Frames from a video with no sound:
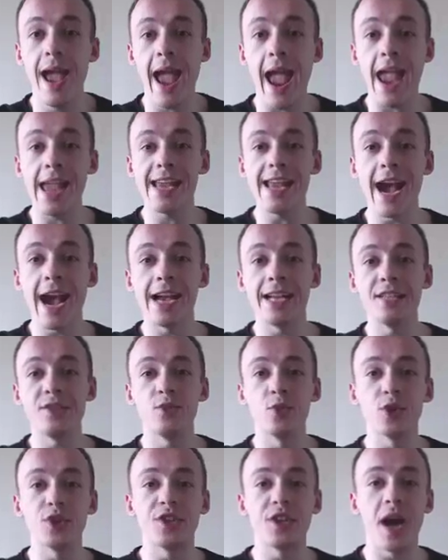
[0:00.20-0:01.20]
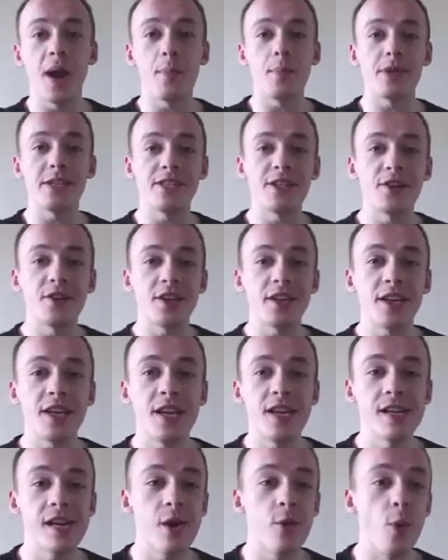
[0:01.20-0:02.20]
Hey guys, what's up? It's Eric
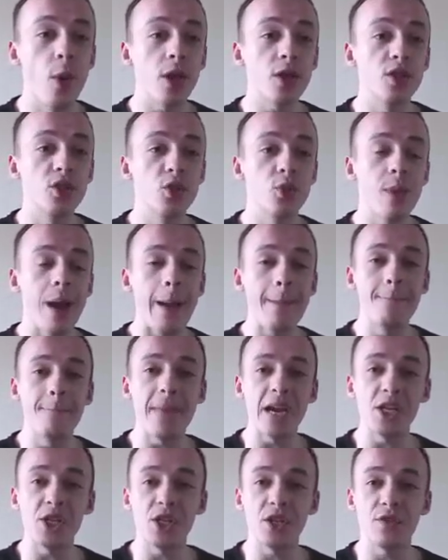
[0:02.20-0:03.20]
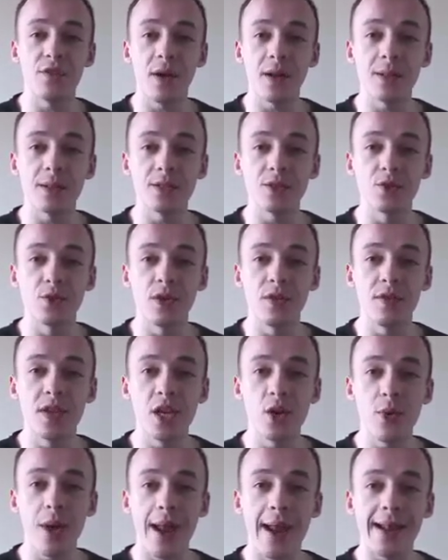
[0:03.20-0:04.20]
here and welcome to my Magick Funnels
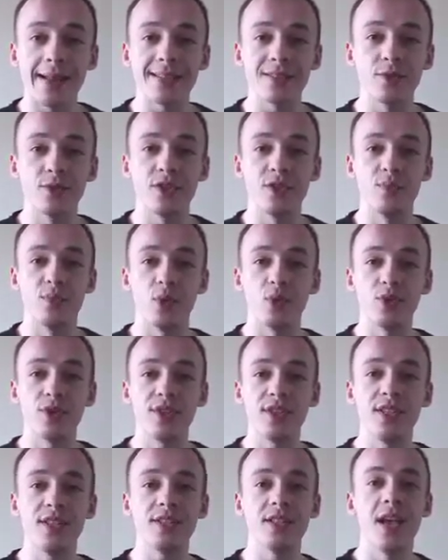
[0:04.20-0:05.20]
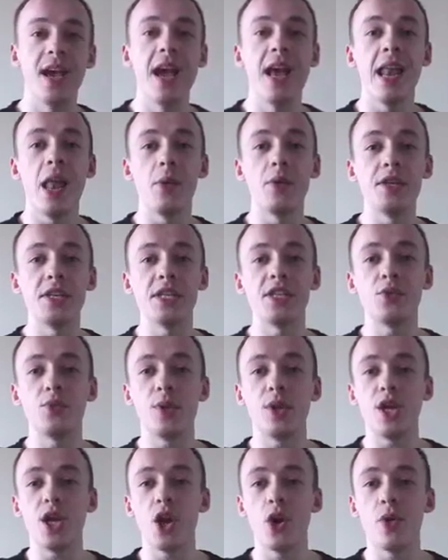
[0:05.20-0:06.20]
review and exclusive bonuses. And in this
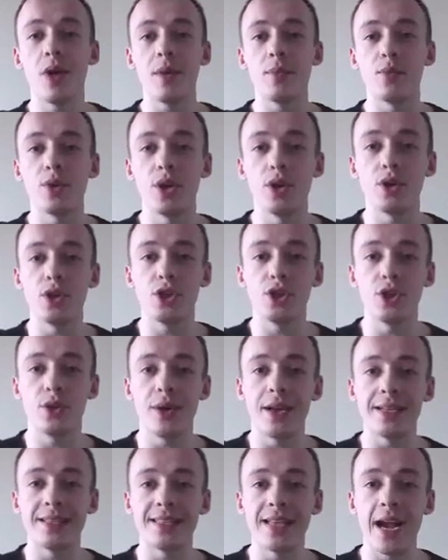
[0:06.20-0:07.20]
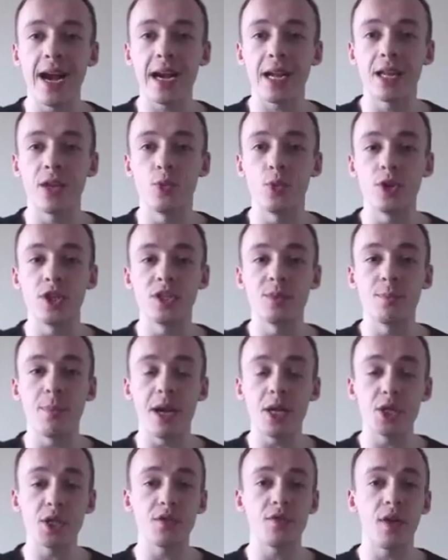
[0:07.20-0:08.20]
video, I'm going to show you exactly what is
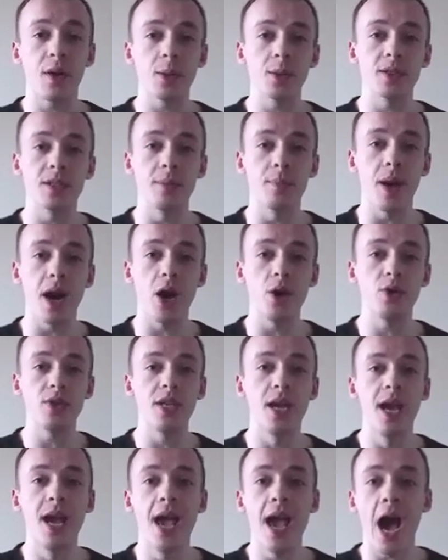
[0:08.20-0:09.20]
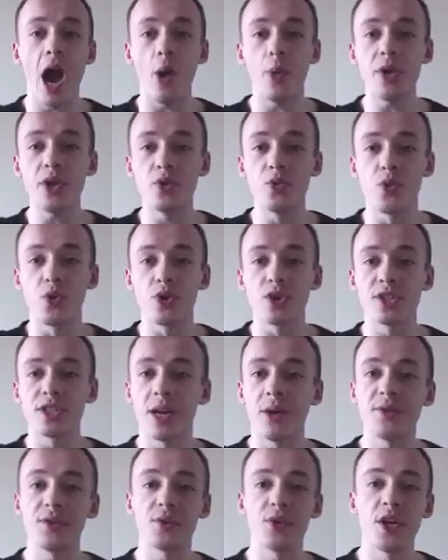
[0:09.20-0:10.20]
Magick Funnels about, how it works,
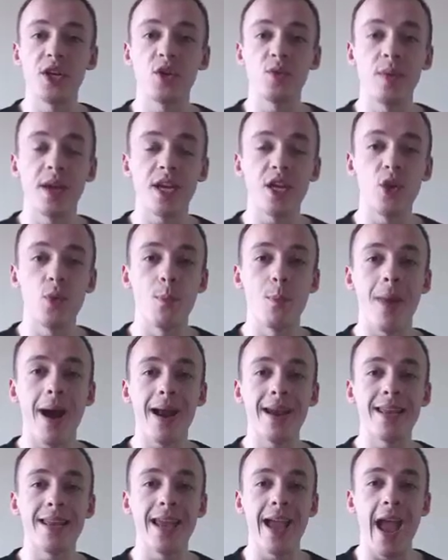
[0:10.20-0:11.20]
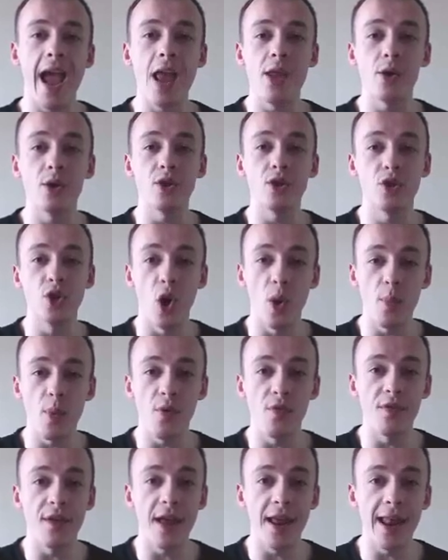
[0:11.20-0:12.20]
how it's going to make you money. And on top
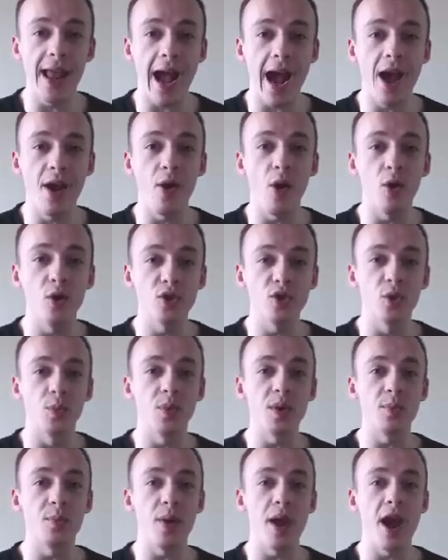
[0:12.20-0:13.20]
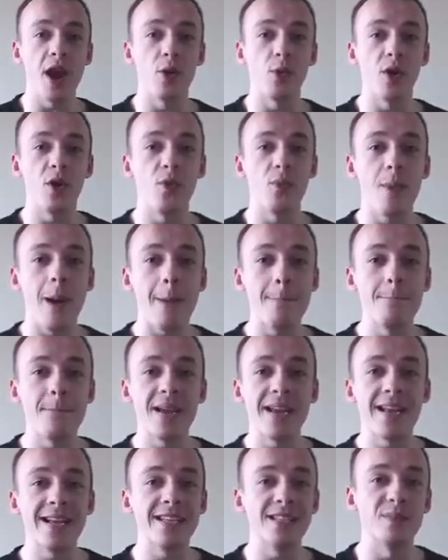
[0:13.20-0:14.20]
of that, I also prepared one of my
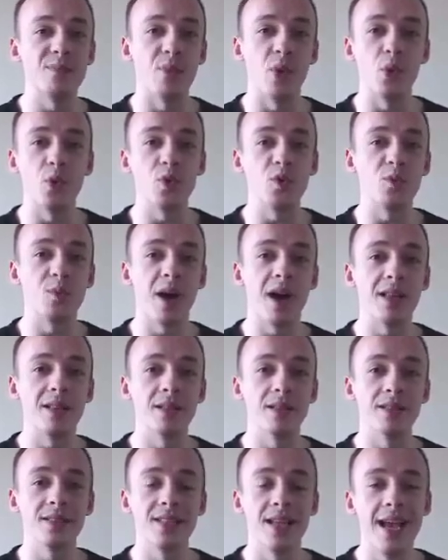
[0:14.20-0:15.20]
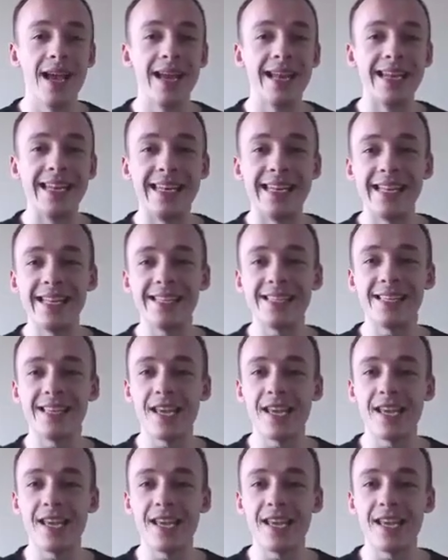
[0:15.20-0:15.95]
biggest bonus bundles this